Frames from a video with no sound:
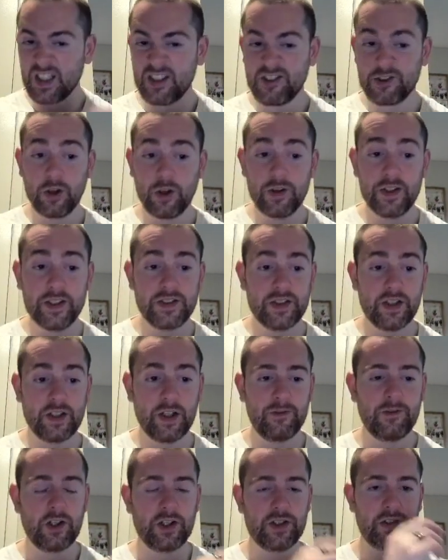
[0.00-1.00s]
So this is
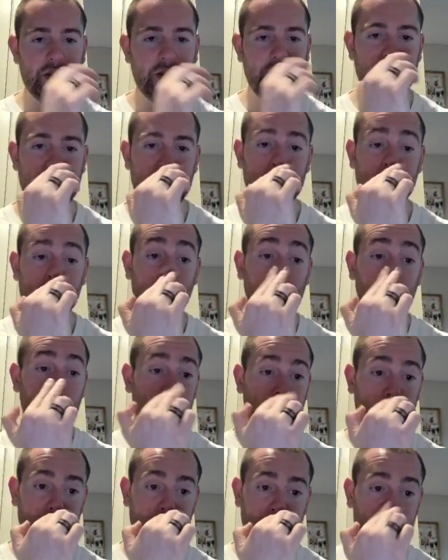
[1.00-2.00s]
our one
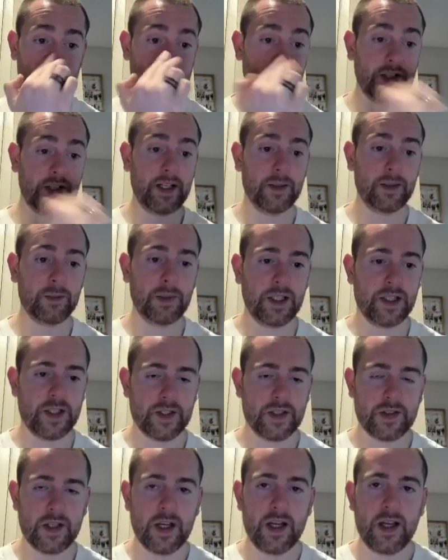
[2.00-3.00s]
of our first landing
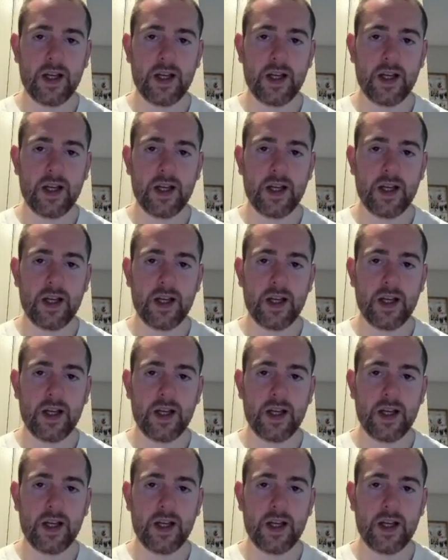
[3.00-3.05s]
pages,